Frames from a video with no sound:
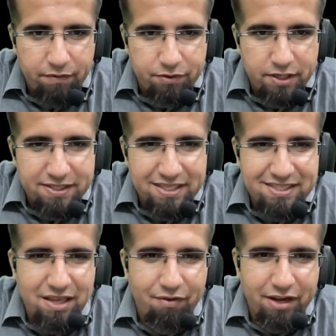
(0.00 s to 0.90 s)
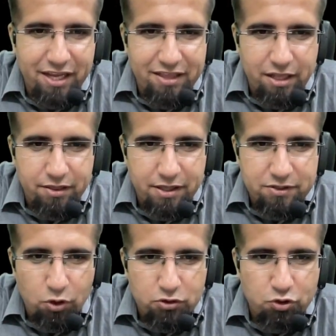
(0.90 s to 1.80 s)
If this is 70, then
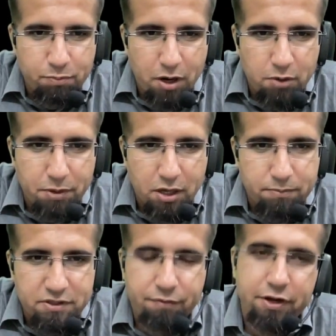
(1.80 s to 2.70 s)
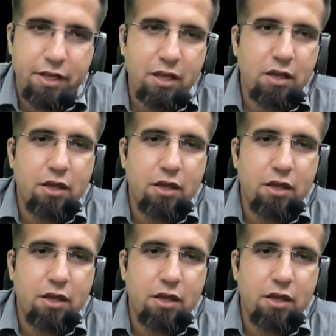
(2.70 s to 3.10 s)
this also part becomes 70.